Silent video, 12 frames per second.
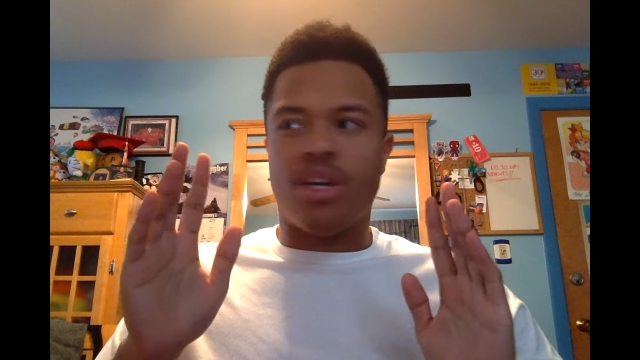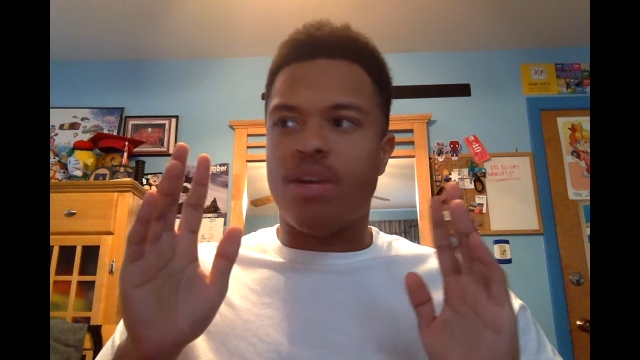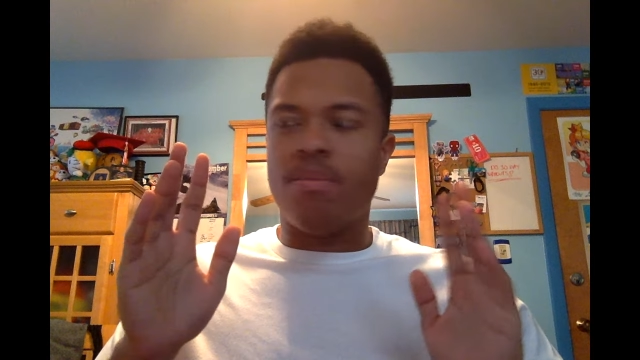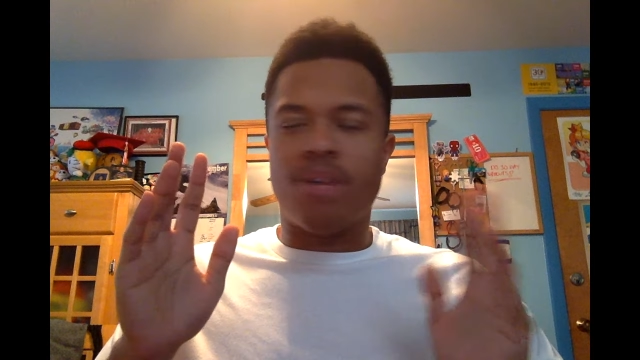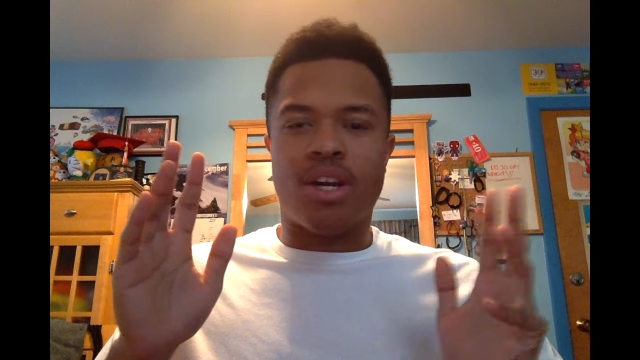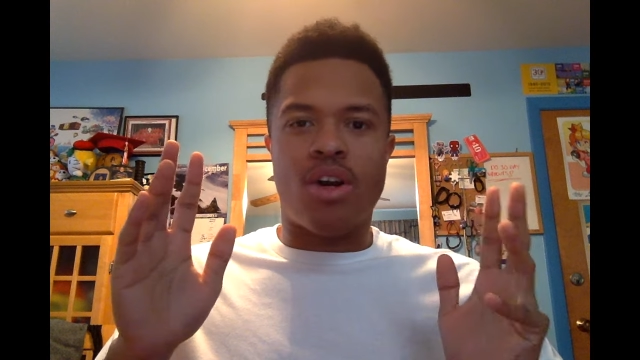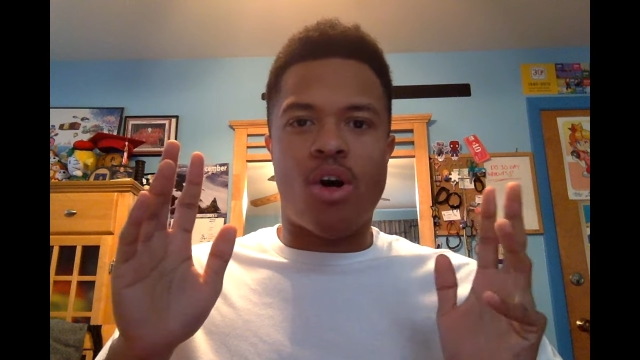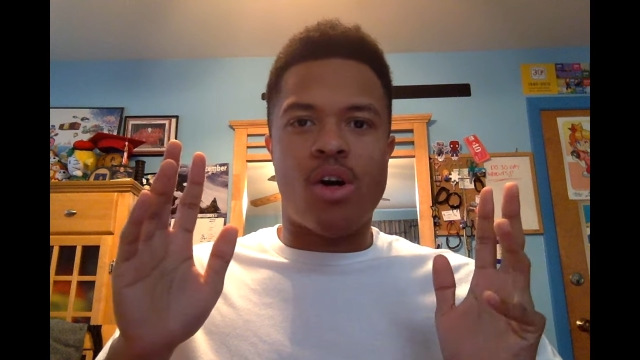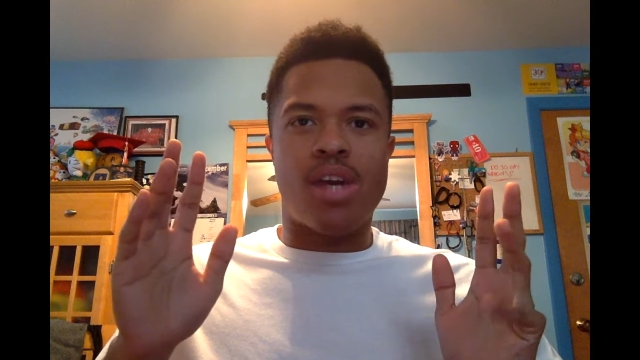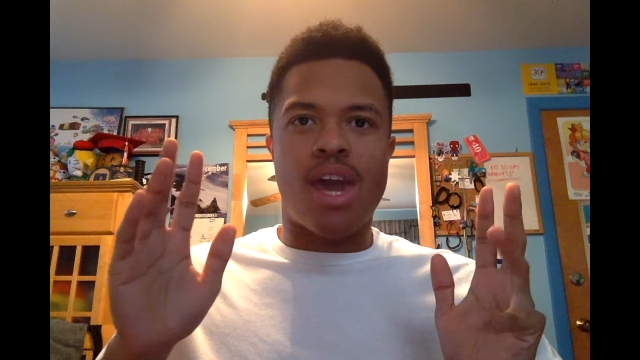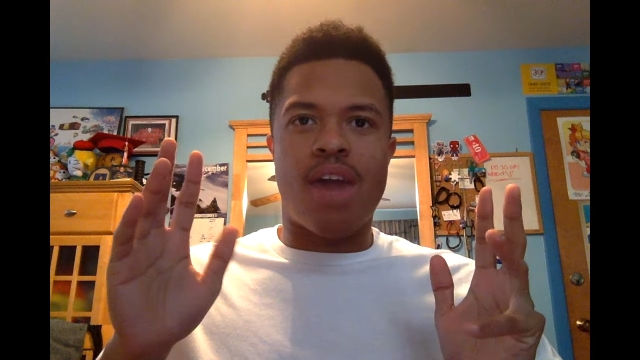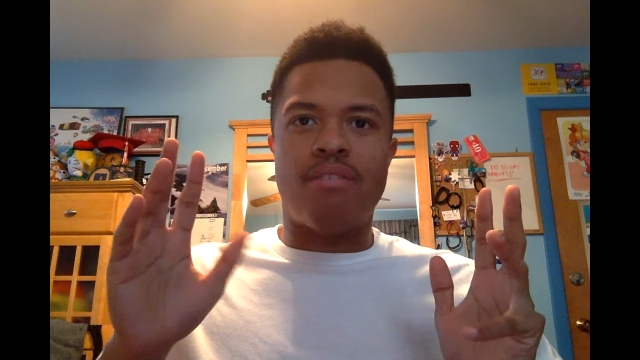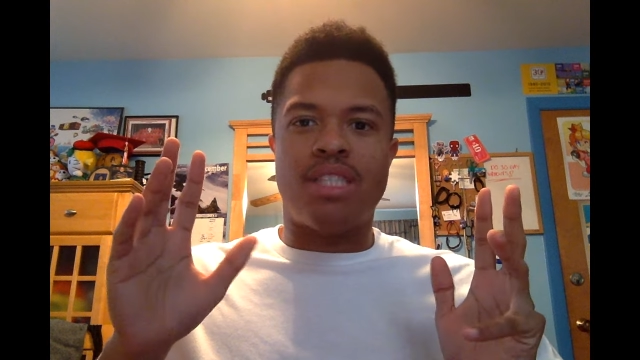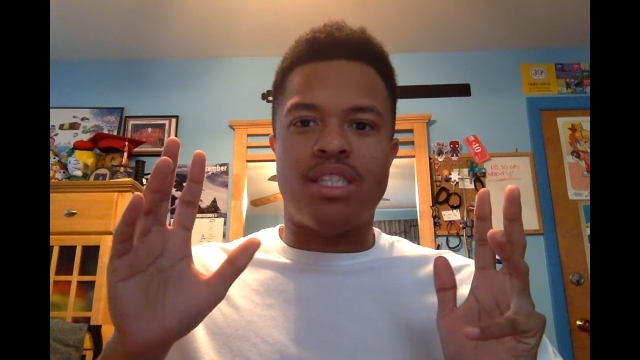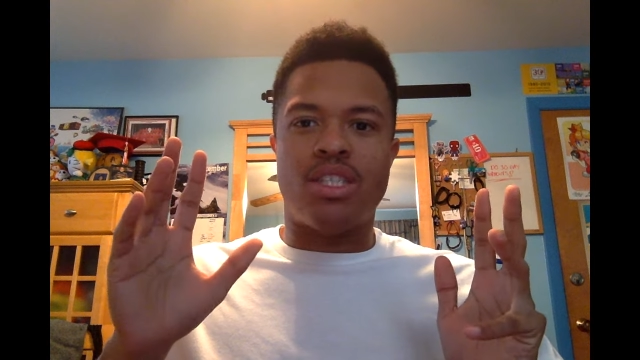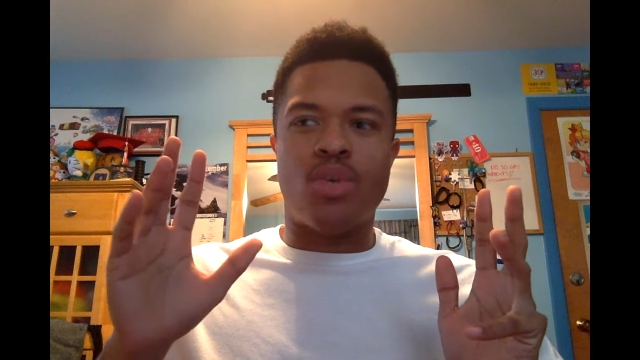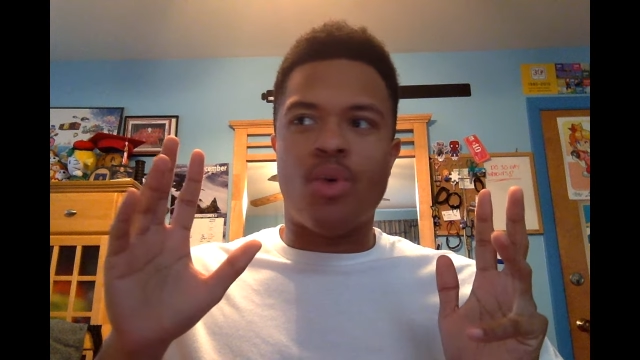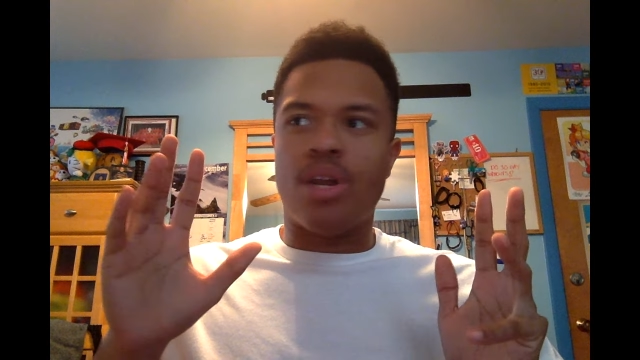Don't bring in a whole
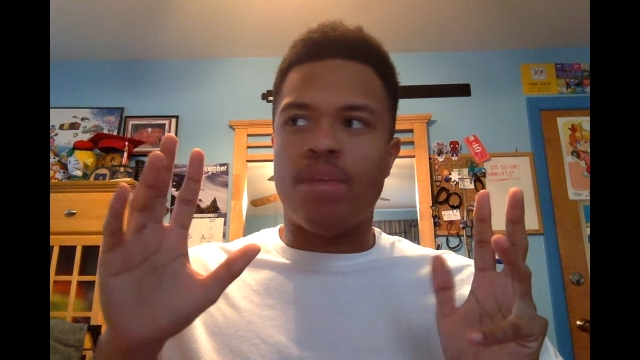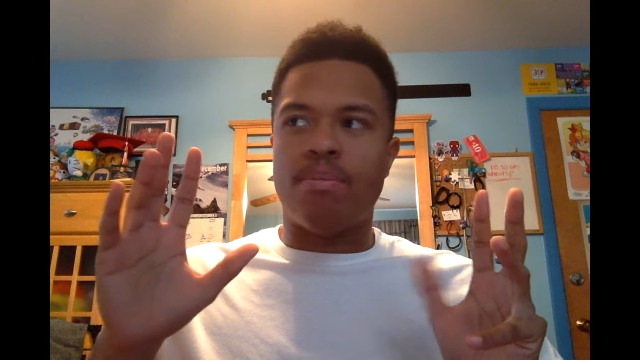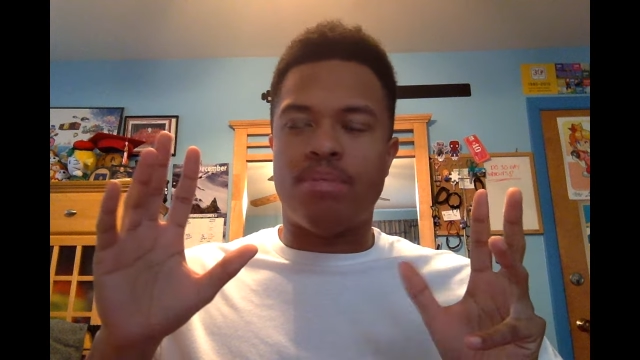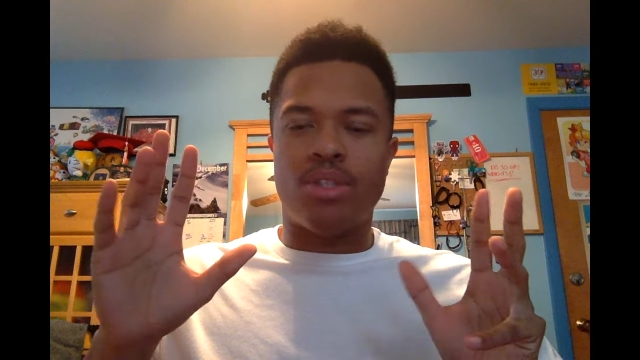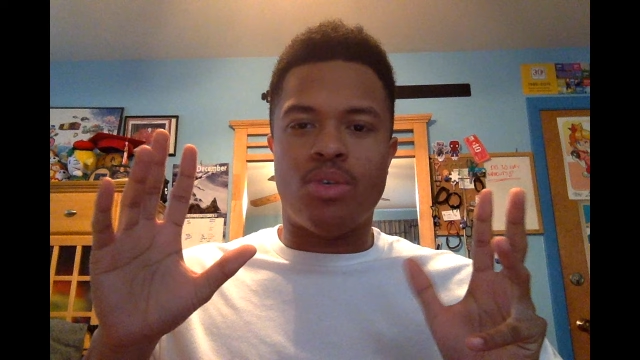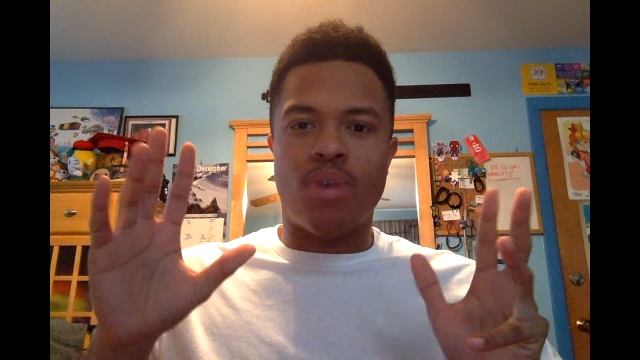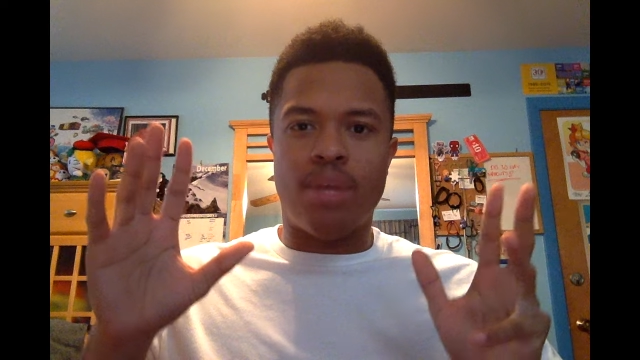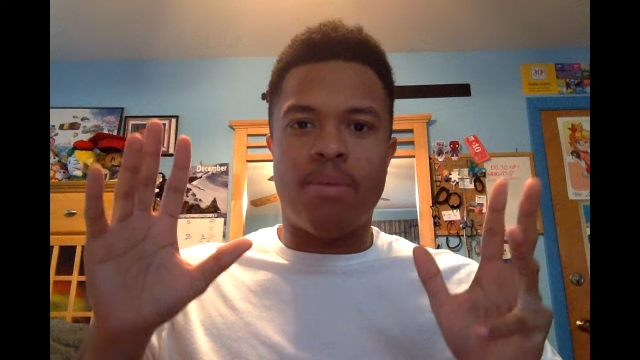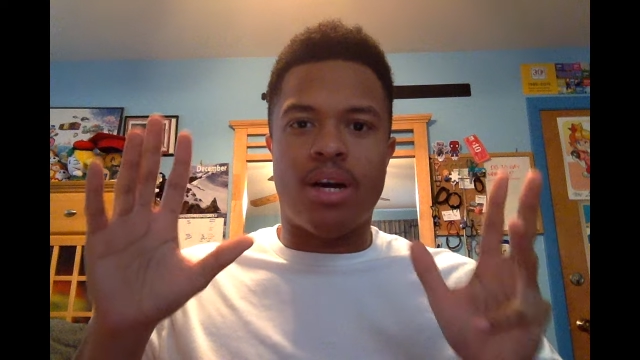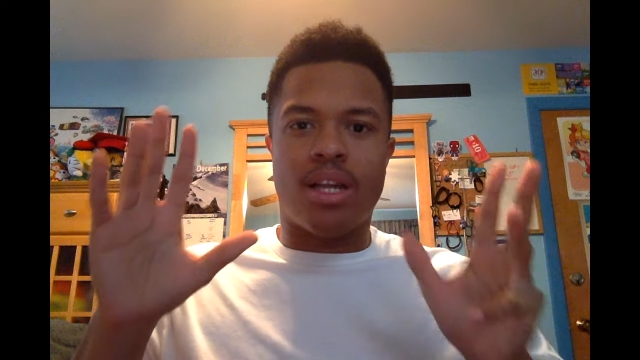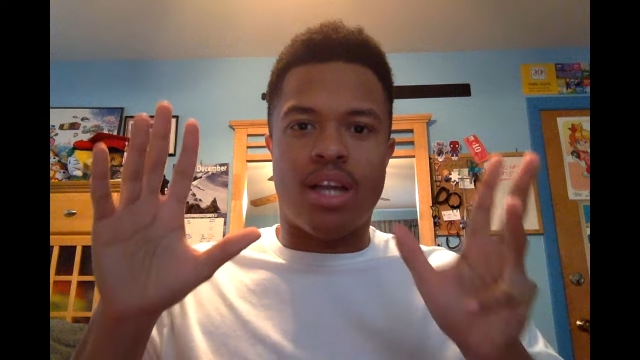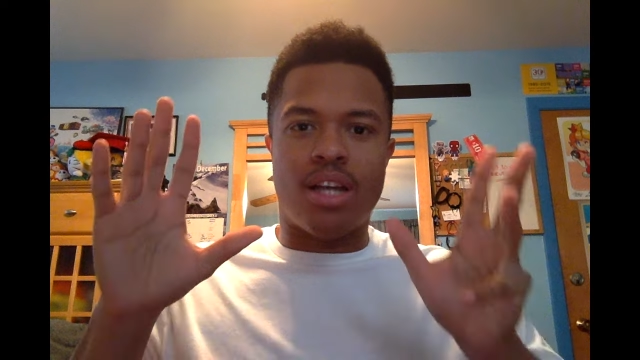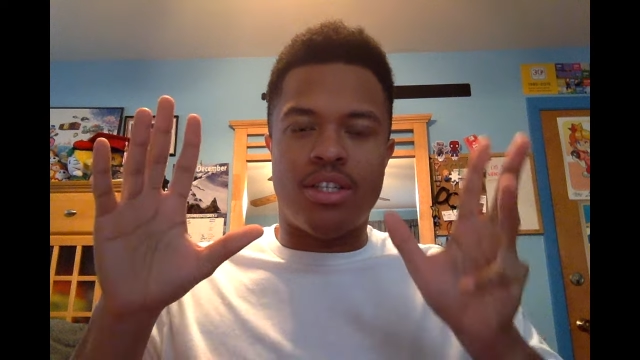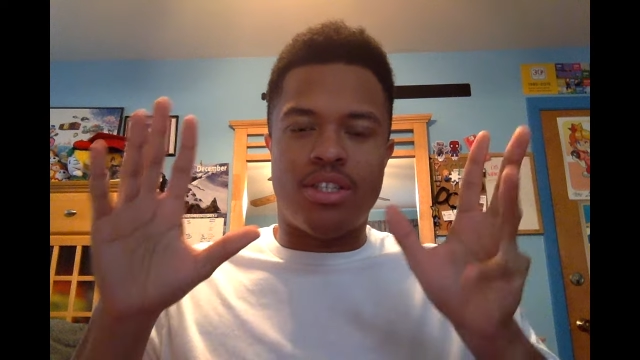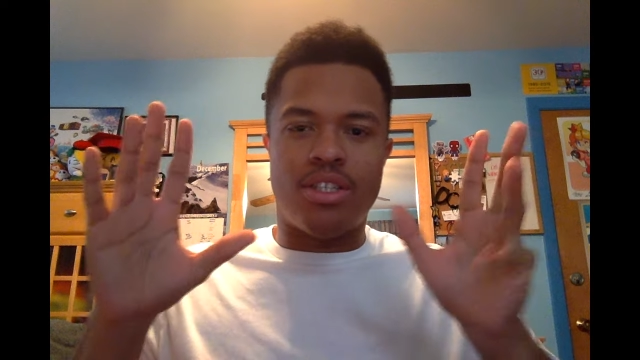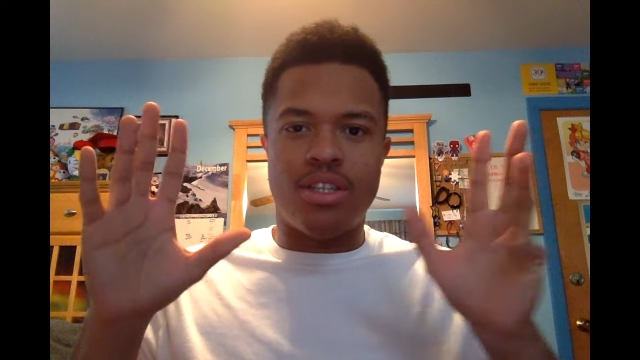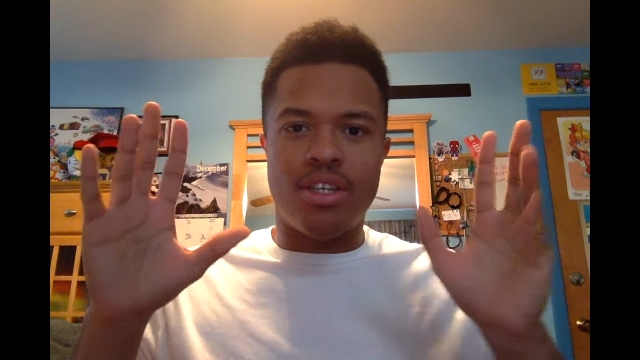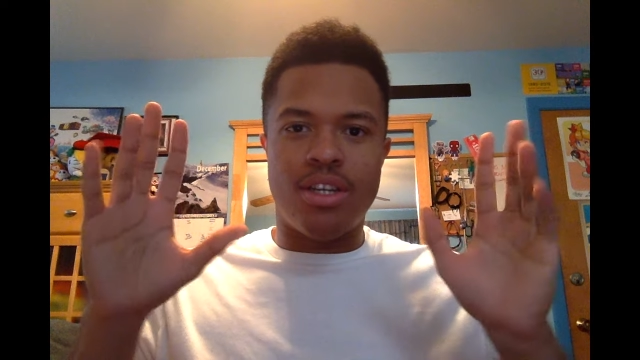KFC $20 lunch